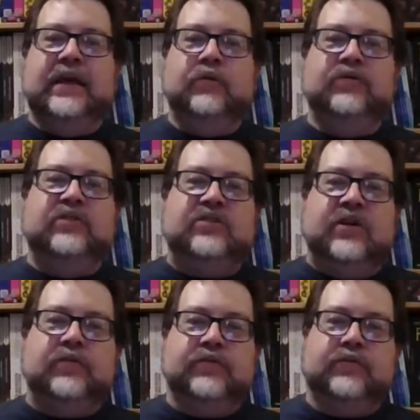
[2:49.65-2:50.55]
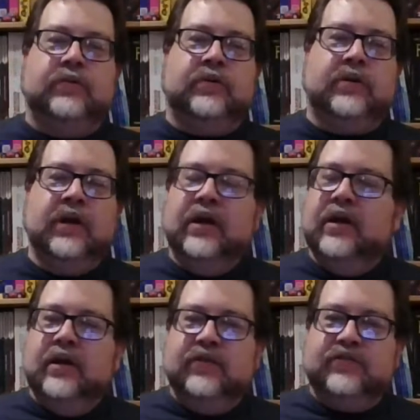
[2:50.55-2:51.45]
It was a general store,
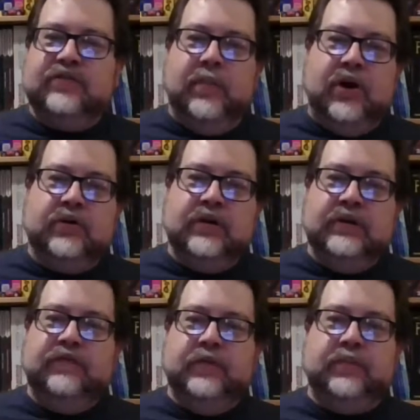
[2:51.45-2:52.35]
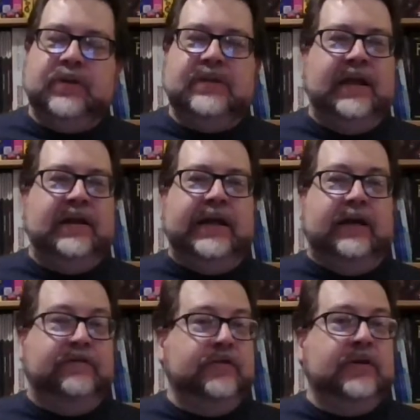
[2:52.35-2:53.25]
smaller in footprint than like
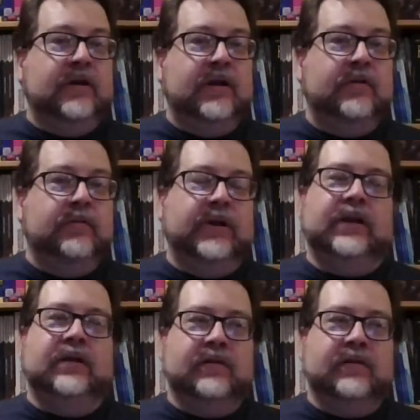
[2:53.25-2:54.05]
what